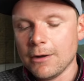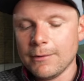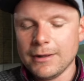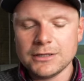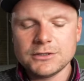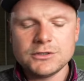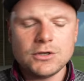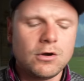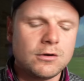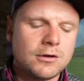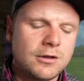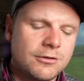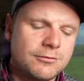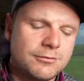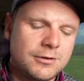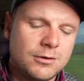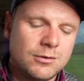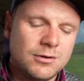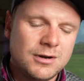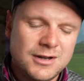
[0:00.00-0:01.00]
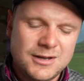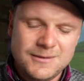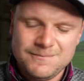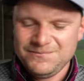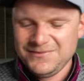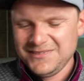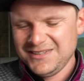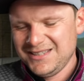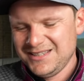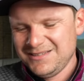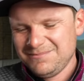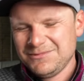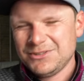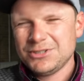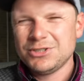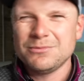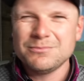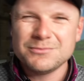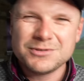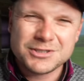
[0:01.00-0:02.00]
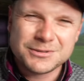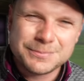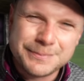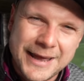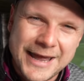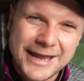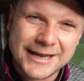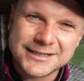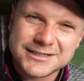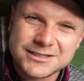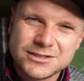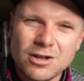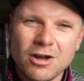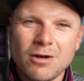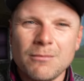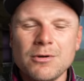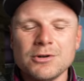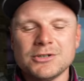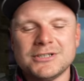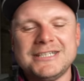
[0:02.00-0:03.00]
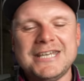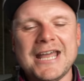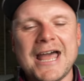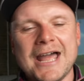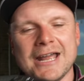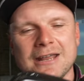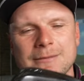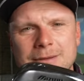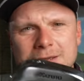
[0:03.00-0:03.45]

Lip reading: I'll talk you through some specs, not much tech